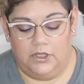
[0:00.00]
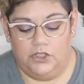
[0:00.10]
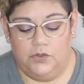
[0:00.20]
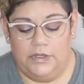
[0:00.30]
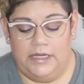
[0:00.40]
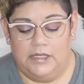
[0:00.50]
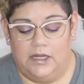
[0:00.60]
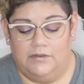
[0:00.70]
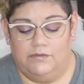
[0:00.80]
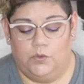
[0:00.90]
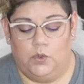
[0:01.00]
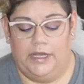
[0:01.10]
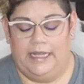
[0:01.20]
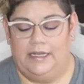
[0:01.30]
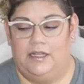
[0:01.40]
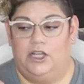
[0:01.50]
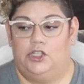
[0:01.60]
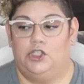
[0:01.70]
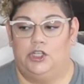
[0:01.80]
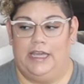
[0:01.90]
you need to avoid
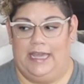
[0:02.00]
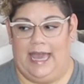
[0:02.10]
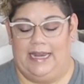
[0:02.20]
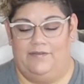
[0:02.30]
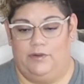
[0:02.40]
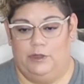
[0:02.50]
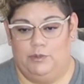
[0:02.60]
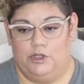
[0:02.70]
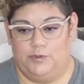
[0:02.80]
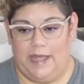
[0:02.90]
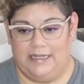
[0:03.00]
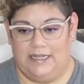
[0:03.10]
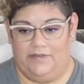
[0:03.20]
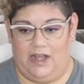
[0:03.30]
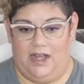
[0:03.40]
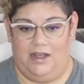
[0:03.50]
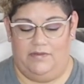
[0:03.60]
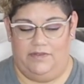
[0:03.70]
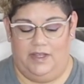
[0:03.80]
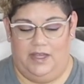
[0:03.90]
looking at it from the perspective
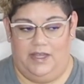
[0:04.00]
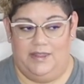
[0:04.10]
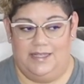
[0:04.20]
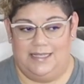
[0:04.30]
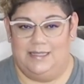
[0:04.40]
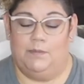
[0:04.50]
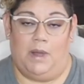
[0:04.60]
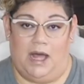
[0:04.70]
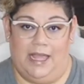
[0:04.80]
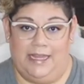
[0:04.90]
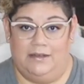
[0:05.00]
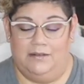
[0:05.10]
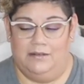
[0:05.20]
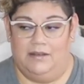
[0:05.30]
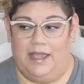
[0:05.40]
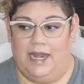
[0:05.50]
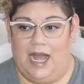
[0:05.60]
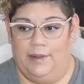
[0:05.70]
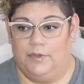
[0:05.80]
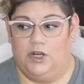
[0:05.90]
of this is mine and
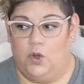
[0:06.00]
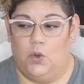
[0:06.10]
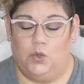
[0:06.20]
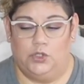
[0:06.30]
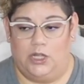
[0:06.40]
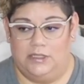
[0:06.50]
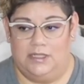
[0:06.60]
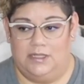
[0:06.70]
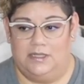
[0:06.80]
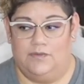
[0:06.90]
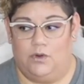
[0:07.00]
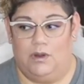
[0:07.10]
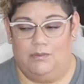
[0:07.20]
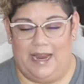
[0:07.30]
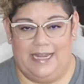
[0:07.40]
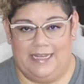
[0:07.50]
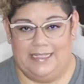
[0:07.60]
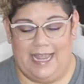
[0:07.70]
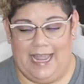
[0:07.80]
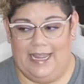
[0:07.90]
I'm going to hold on to this for a rainy
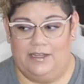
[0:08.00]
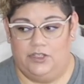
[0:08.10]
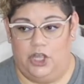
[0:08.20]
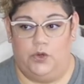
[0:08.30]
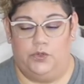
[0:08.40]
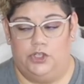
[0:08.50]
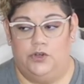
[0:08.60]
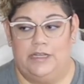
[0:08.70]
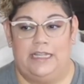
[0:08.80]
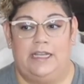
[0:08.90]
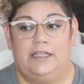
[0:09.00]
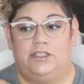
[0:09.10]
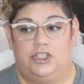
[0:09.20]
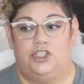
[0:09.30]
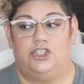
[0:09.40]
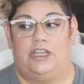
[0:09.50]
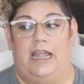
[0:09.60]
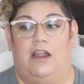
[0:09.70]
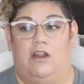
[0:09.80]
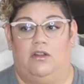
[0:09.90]
day. No, you're needing to
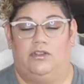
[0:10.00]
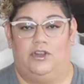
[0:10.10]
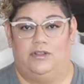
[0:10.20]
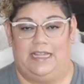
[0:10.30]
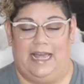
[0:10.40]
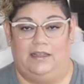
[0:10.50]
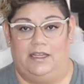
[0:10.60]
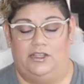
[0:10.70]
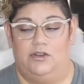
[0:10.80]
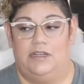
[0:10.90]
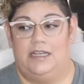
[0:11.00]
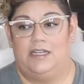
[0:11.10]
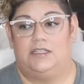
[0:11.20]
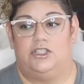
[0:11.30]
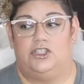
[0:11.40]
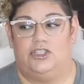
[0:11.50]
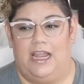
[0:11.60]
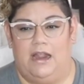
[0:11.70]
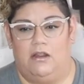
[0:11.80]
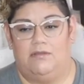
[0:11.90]
share your talent. You're needing to
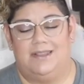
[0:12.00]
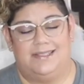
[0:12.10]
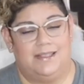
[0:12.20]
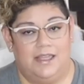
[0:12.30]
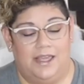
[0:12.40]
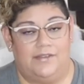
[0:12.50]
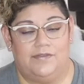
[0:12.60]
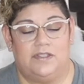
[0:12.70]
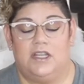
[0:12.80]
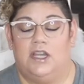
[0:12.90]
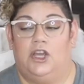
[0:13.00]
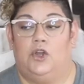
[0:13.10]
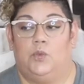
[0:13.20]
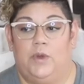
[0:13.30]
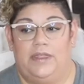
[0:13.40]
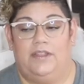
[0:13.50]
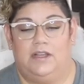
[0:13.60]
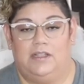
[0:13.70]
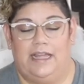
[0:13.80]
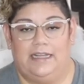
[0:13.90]
share this gift with the
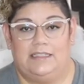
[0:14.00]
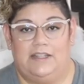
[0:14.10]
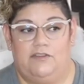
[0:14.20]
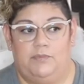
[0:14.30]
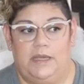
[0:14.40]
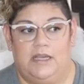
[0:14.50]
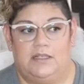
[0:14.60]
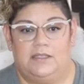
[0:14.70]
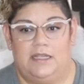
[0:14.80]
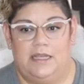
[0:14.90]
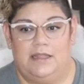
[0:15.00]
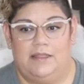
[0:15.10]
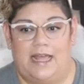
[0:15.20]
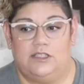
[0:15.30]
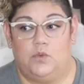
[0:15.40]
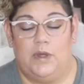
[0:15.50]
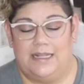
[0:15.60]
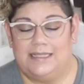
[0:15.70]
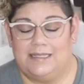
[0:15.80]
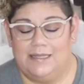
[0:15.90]
collective, because that's what
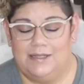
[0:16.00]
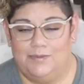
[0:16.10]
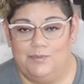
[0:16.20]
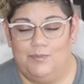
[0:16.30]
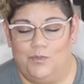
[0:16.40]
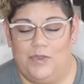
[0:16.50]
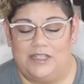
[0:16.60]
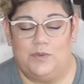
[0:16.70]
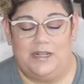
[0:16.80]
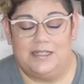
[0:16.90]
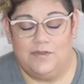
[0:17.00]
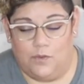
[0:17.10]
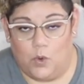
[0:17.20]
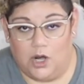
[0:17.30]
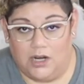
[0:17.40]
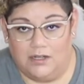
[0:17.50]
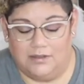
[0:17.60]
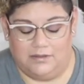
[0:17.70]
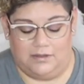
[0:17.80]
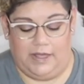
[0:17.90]
it's for.
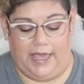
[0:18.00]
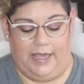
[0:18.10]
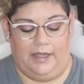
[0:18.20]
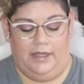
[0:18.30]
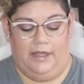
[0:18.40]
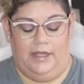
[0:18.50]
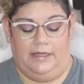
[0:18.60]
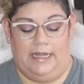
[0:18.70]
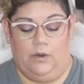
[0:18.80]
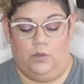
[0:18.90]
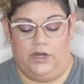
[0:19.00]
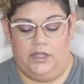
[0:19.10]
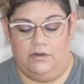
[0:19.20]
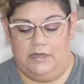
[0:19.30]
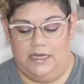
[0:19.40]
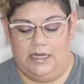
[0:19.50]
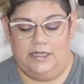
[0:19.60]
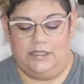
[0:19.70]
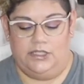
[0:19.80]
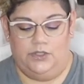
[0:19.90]
Okay. Now, what are you
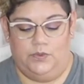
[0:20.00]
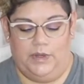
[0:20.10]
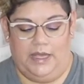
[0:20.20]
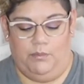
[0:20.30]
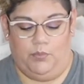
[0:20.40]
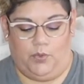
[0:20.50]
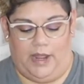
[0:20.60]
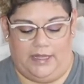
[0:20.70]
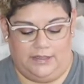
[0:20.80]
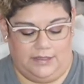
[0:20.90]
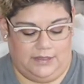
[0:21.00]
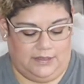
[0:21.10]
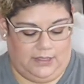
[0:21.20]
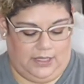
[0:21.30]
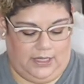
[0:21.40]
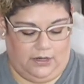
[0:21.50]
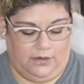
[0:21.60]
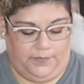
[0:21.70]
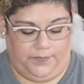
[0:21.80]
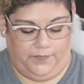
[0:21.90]
needing to embrace here?